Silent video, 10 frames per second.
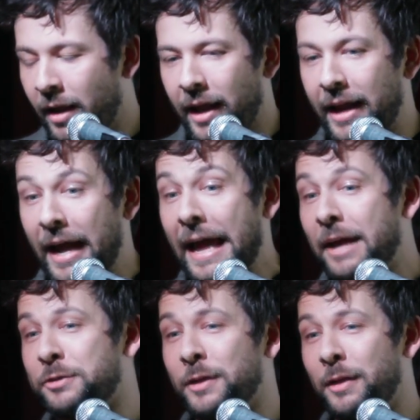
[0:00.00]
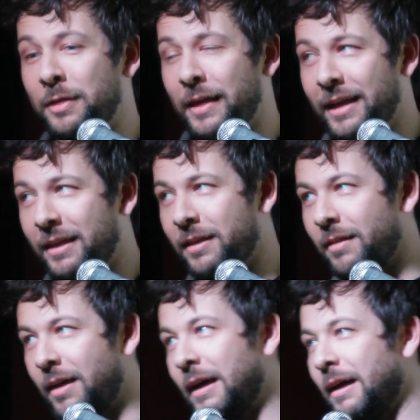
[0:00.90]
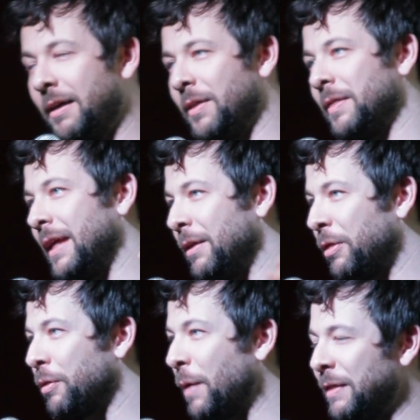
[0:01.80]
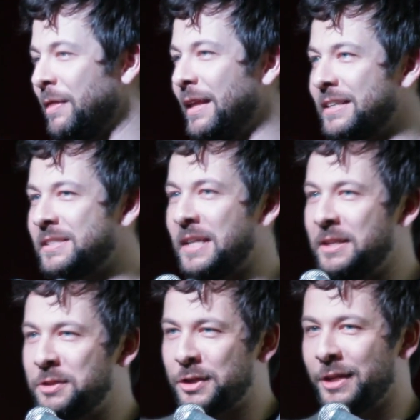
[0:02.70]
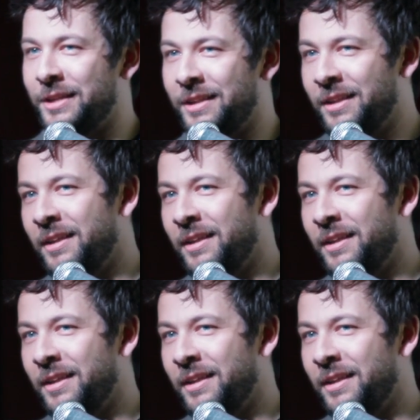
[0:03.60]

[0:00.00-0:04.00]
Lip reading: And I actually think that they threaten the extinction